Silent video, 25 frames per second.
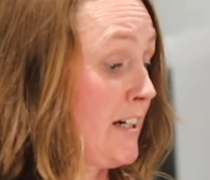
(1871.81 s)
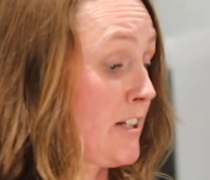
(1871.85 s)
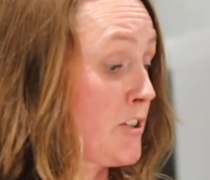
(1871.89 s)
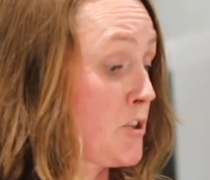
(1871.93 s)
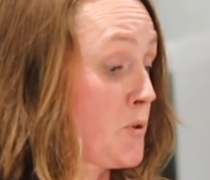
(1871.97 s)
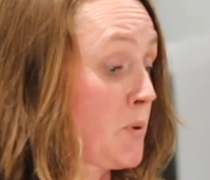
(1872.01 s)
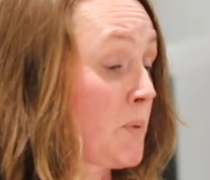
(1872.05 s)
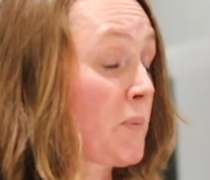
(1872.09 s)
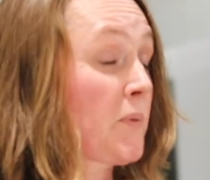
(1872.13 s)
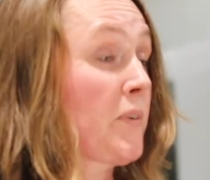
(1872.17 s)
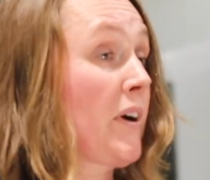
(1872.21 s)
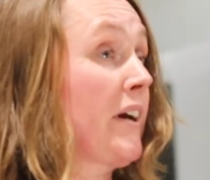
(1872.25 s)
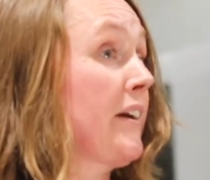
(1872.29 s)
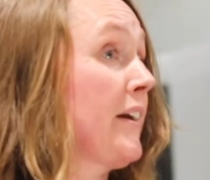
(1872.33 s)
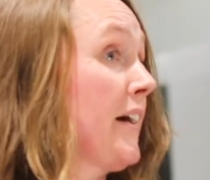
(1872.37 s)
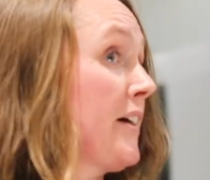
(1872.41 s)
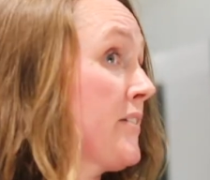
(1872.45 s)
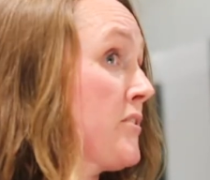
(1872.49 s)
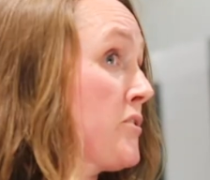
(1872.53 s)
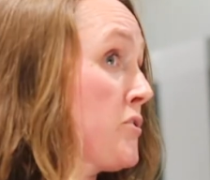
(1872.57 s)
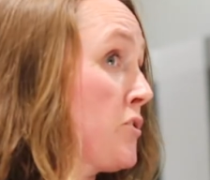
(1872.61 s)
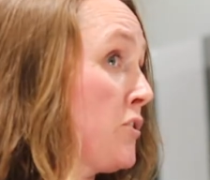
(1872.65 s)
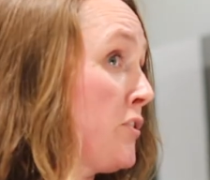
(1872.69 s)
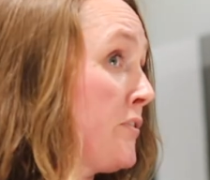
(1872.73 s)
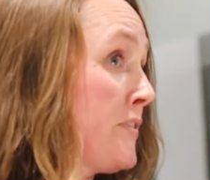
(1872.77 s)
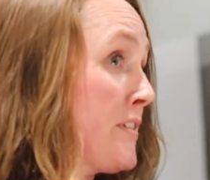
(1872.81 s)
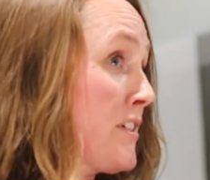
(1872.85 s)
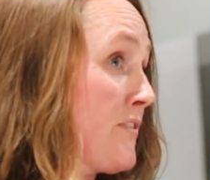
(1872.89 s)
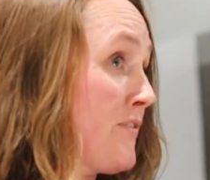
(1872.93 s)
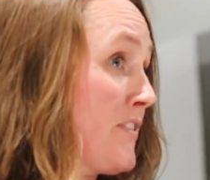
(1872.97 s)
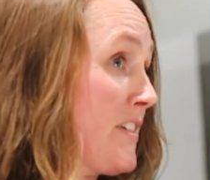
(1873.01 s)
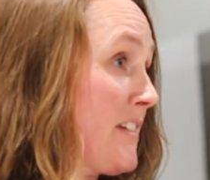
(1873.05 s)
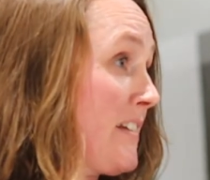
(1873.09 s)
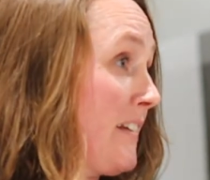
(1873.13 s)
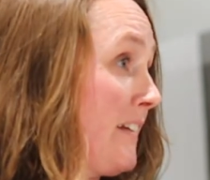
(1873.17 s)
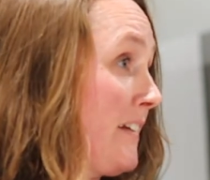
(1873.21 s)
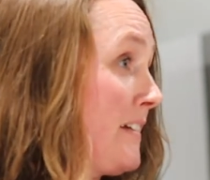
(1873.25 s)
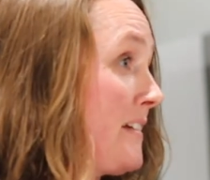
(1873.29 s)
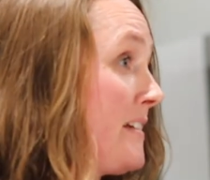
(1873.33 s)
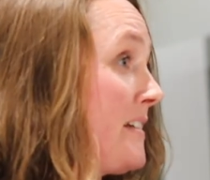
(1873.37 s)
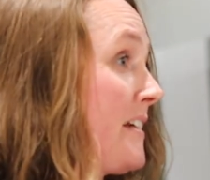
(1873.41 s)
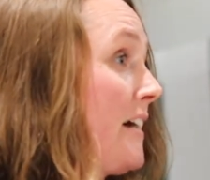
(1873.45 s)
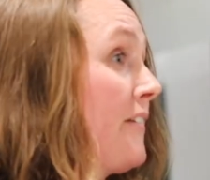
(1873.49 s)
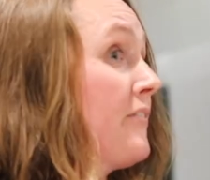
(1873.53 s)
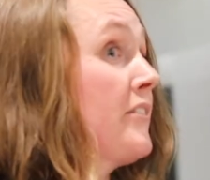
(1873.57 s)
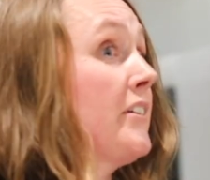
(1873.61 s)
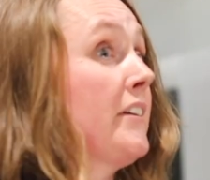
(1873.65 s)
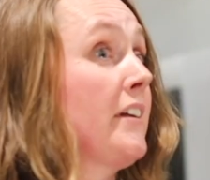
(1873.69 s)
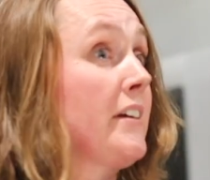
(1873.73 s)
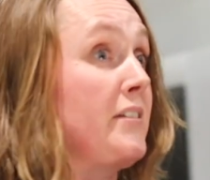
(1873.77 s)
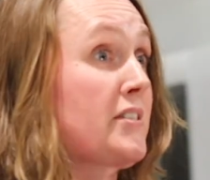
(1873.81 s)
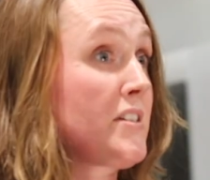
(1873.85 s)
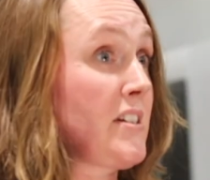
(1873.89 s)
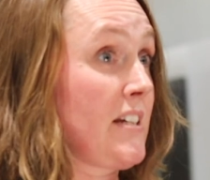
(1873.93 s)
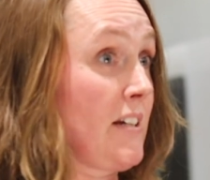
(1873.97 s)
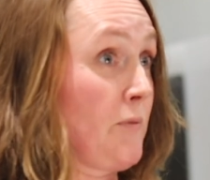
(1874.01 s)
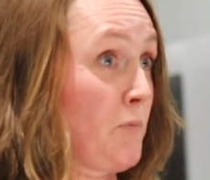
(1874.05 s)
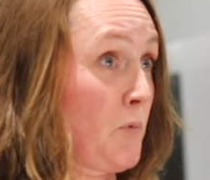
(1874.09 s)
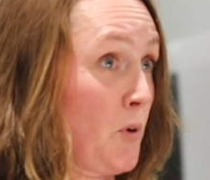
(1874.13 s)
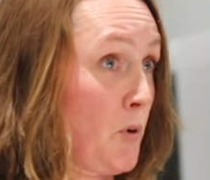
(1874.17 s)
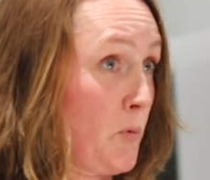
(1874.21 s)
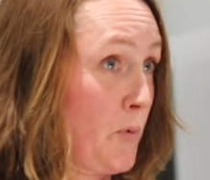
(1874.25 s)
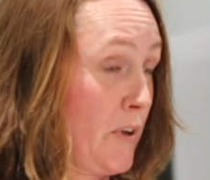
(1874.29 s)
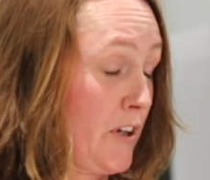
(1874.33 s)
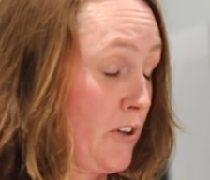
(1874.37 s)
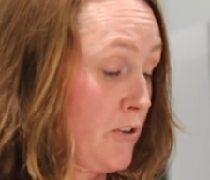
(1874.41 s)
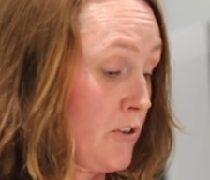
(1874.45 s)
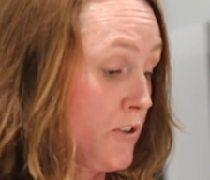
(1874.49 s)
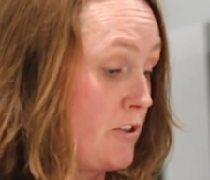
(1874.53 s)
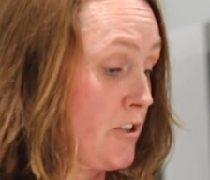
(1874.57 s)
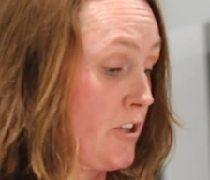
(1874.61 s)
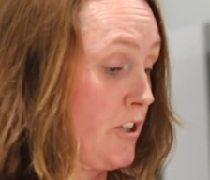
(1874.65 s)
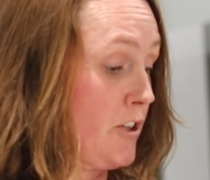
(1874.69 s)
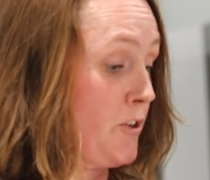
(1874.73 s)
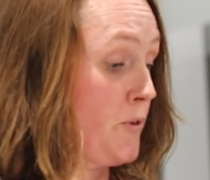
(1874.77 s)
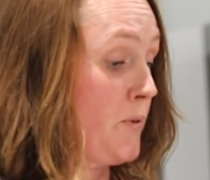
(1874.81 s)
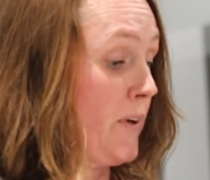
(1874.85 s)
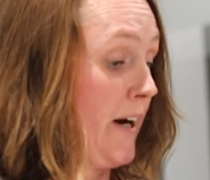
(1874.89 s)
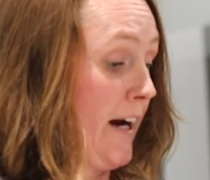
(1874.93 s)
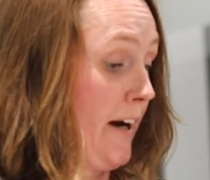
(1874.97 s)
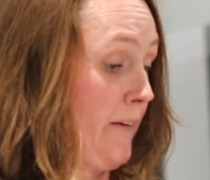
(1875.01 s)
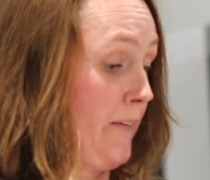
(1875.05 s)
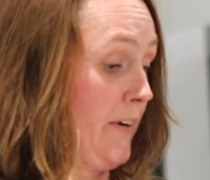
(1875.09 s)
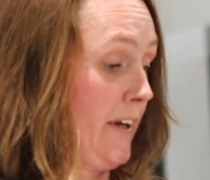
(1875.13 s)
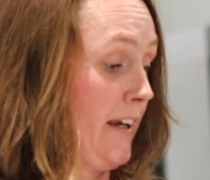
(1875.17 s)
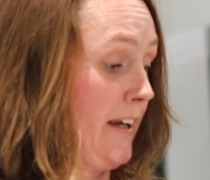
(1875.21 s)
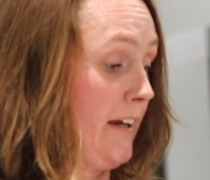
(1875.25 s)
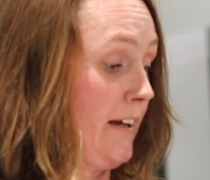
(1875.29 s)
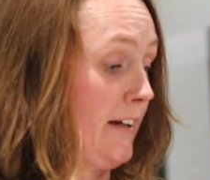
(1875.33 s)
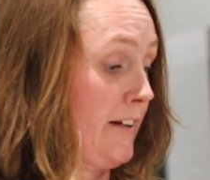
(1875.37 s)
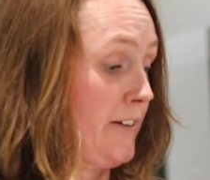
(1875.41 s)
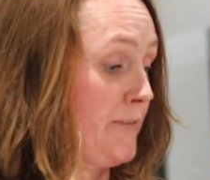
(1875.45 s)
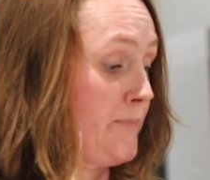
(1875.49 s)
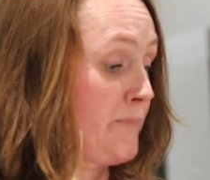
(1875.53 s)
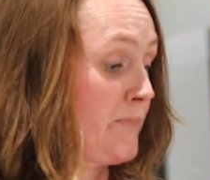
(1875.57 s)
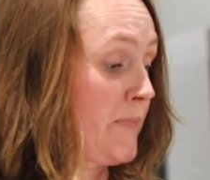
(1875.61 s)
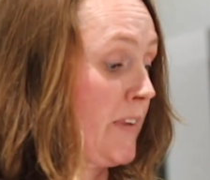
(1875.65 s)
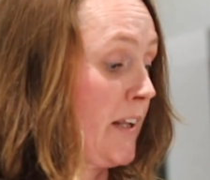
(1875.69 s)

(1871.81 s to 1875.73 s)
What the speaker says: to upgrade our storage facilities after they've seen what we could do out here.